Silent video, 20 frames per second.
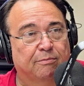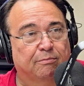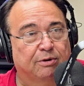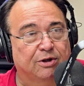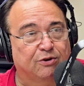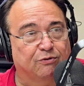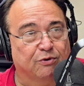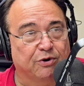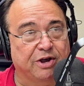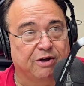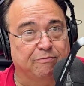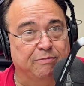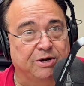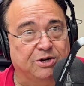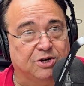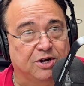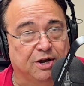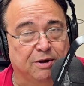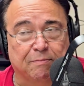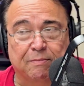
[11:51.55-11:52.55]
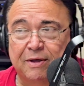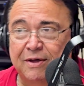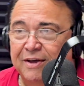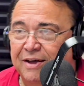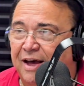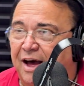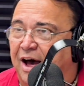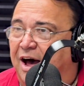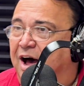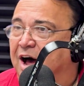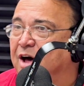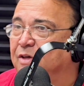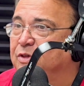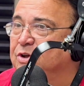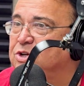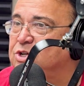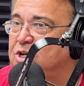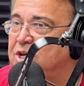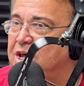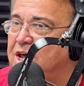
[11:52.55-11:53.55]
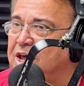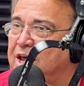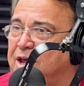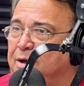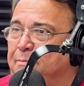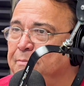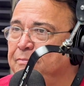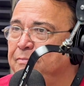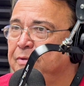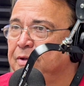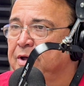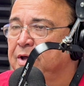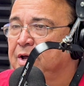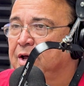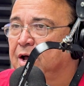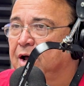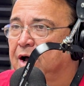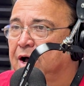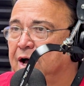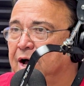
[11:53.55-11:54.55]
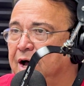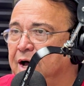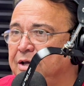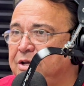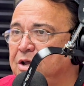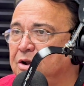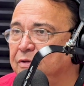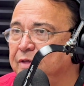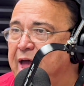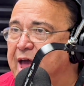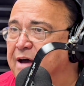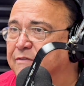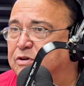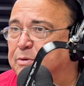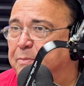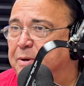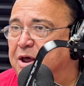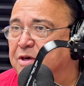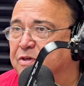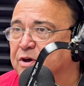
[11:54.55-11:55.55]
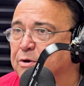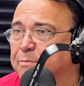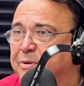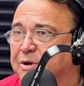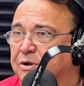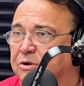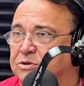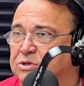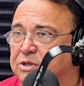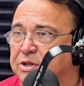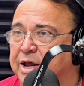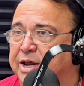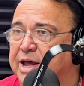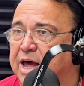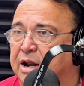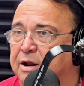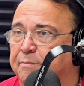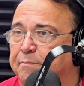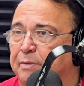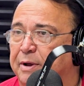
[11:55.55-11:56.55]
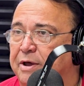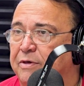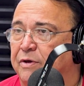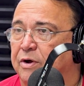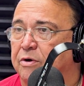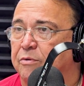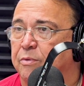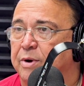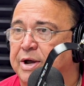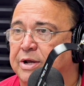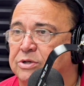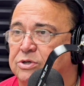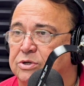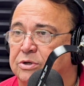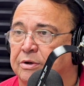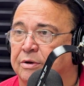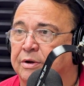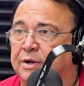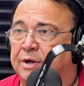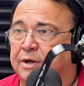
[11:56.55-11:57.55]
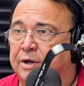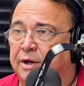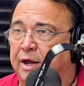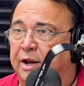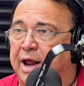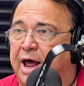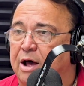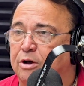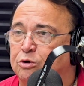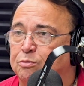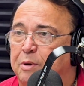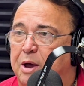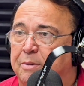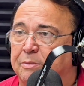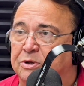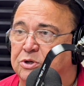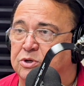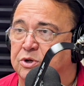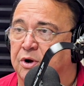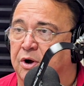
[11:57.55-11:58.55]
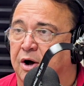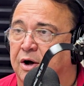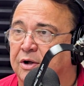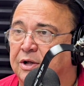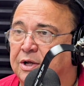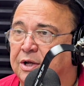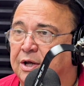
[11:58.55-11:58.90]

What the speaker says: Please forgive me, team. The team, they have to pay their bills and they got to pay their rents and house payments and all.